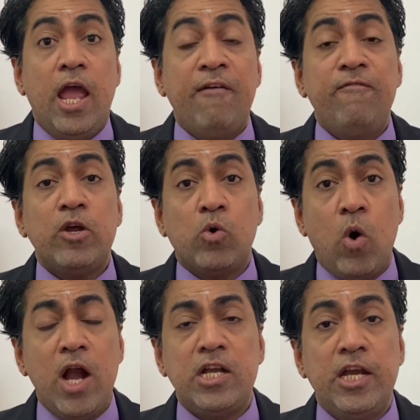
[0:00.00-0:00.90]
every
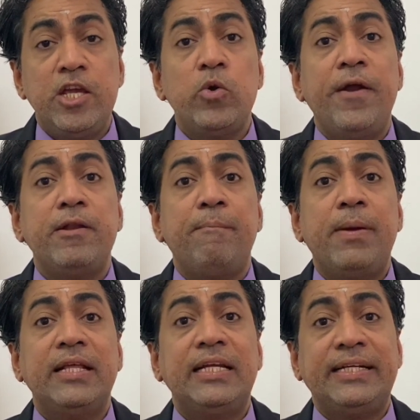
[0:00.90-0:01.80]
quarterly you have to
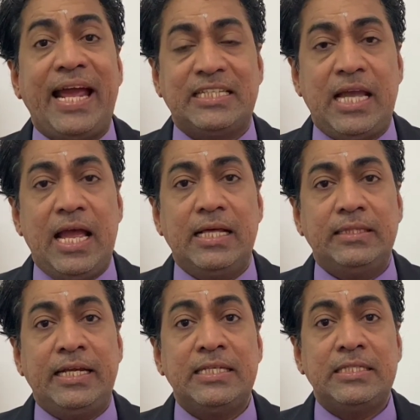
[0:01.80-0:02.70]
pay the tax,
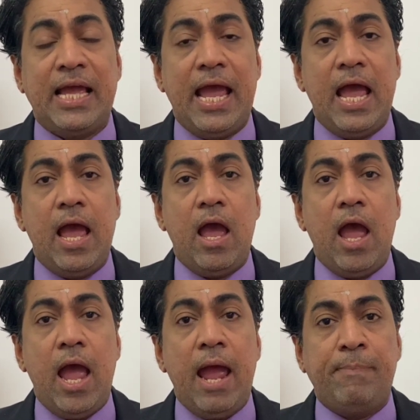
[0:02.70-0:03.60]
that is
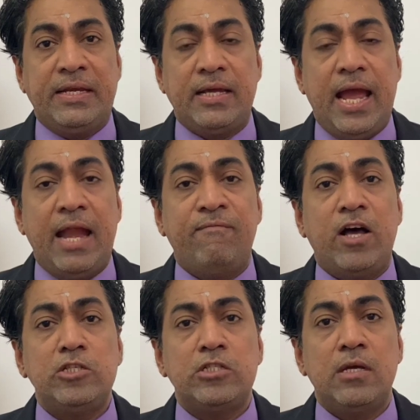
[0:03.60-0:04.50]
APIT,
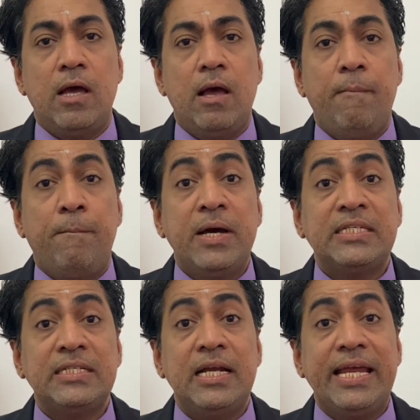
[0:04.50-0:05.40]
Advanced
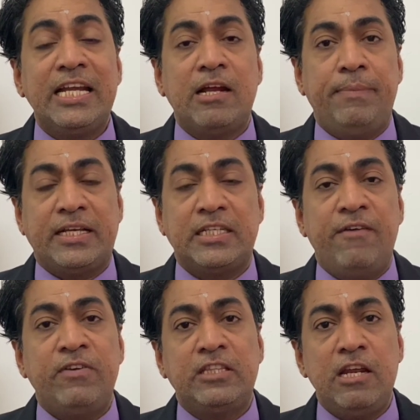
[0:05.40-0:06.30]
Personal Income Tax.
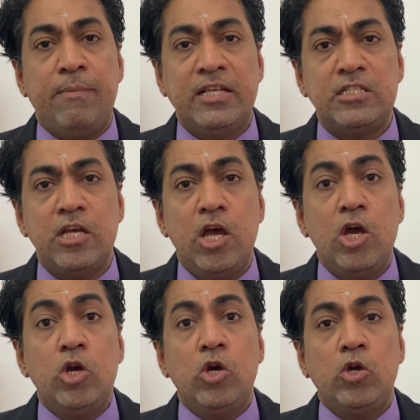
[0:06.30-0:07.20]
Every 3 months
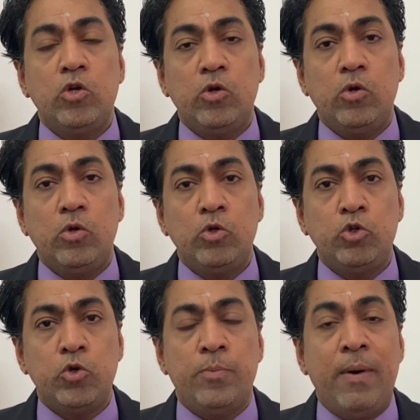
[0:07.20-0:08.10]

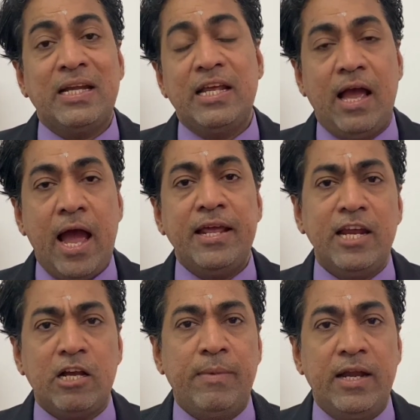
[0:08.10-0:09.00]
you should, but I
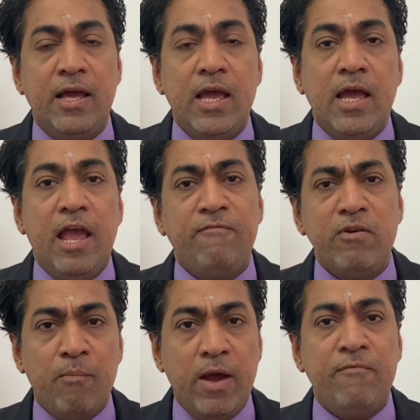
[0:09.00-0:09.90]
recommend
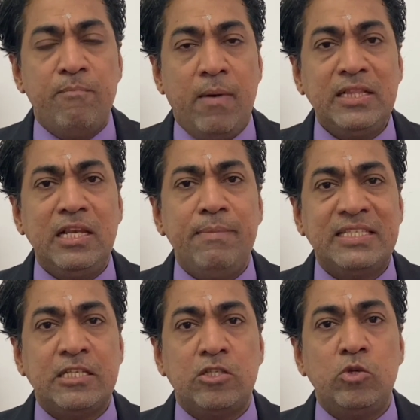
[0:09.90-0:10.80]
every monthly
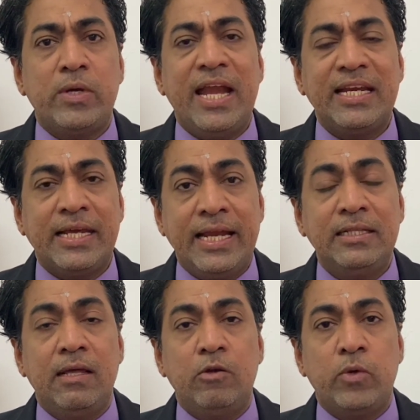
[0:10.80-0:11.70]
basis. You can
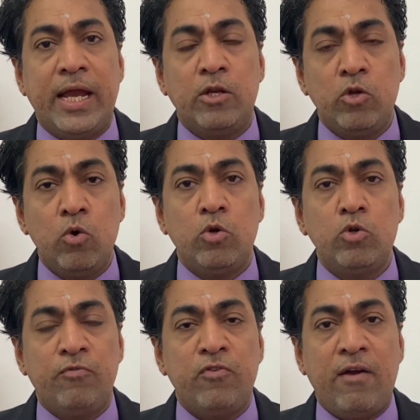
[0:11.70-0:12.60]
if
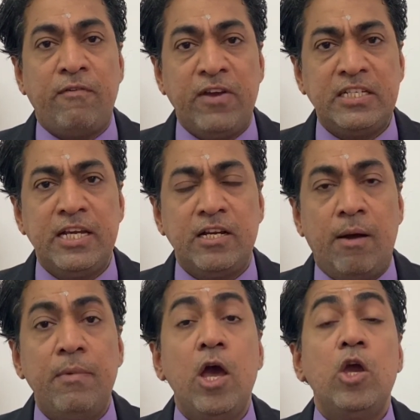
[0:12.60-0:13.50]
you have a fixed
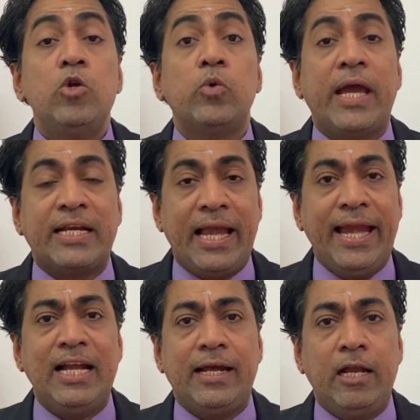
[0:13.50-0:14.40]
income, you can
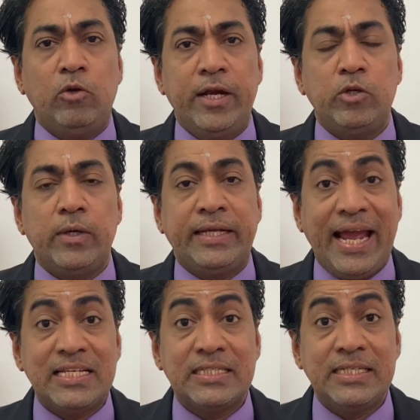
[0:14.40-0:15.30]
calculate your
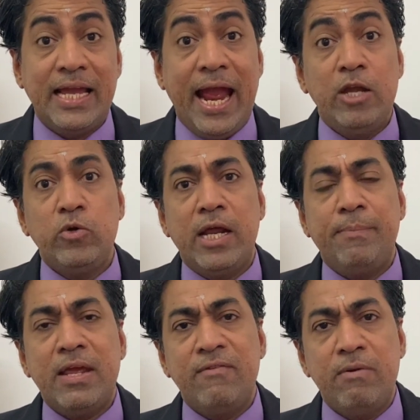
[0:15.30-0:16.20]
tax and you
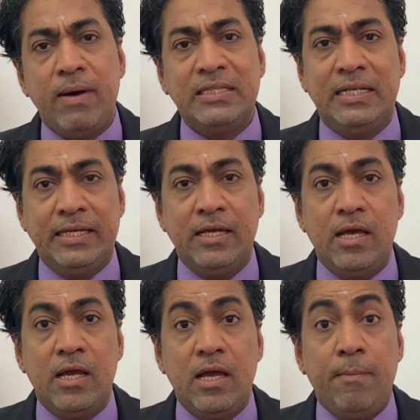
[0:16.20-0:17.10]
can pay even monthly.
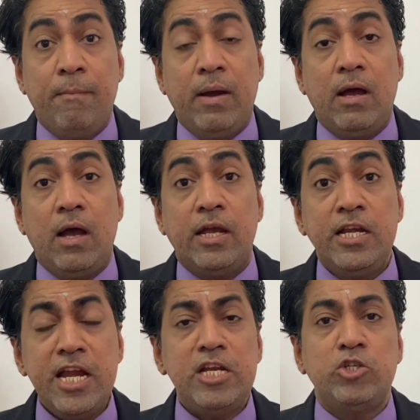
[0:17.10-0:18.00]

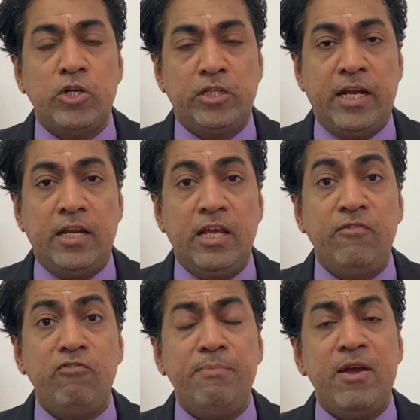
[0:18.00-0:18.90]
In addition to
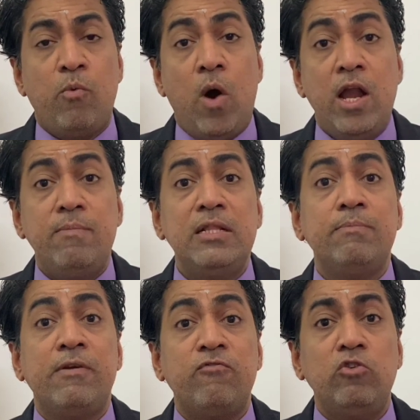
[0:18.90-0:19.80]
that, if you pay 1
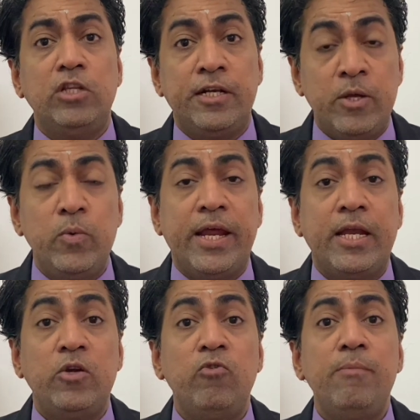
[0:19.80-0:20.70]
month before the due
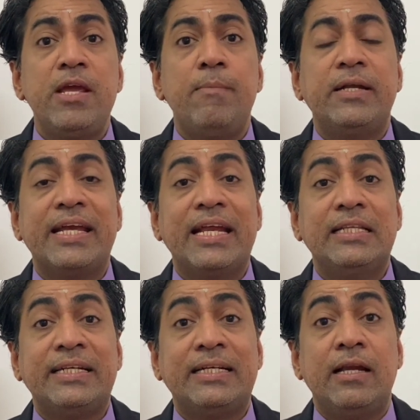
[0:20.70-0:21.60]
date, you will be able to
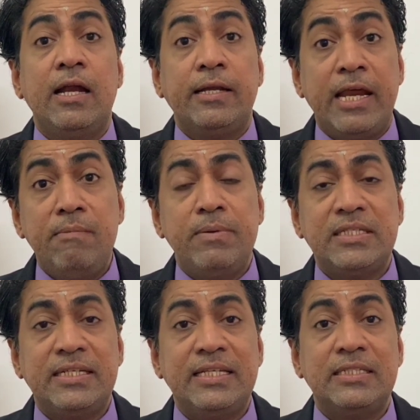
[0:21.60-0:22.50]
get the
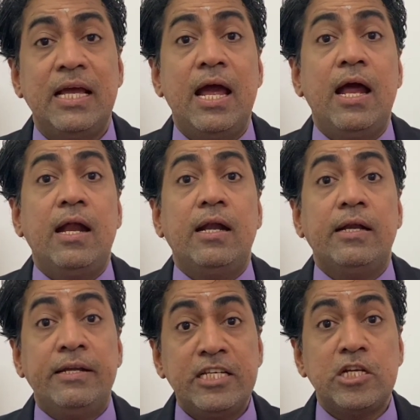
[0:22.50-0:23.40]
10%
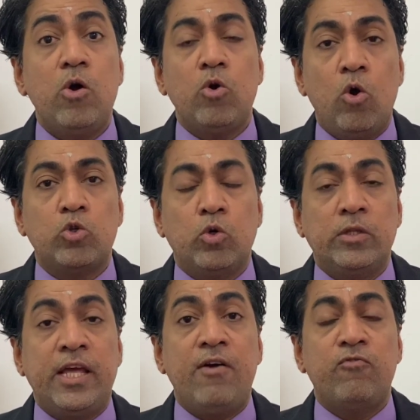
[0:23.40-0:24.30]
discount
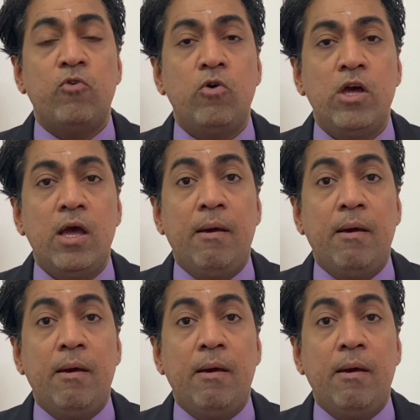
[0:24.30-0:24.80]
also. Therefore,